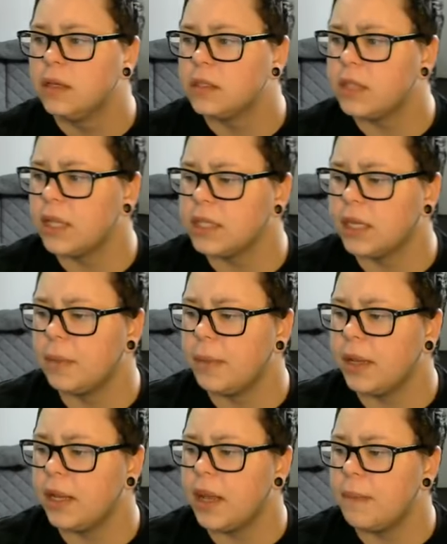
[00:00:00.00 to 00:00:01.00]
So that's a little
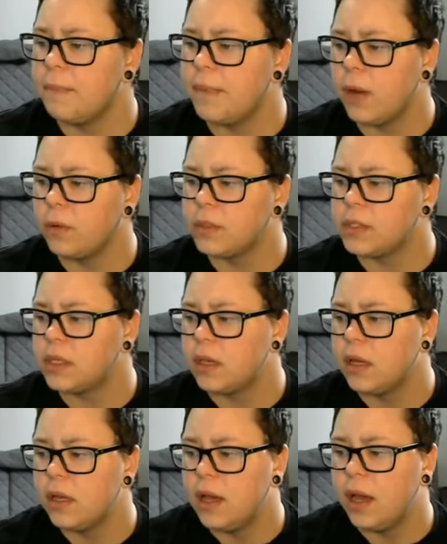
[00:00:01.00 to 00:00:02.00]
bit about
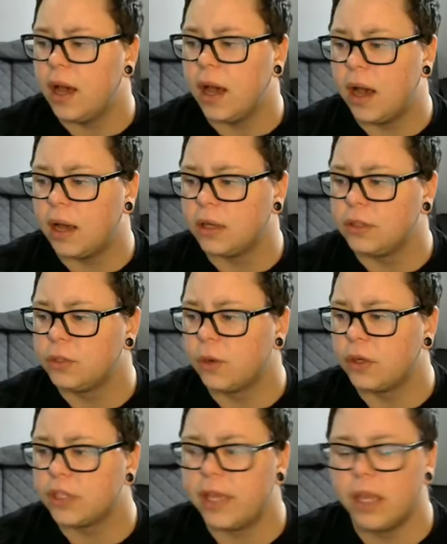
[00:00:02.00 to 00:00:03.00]

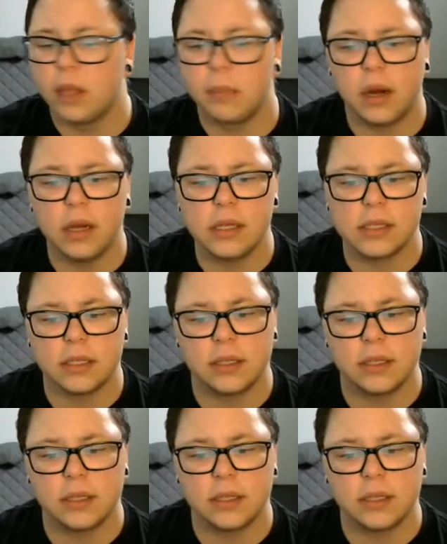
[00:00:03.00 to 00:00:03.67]
George Kilbert.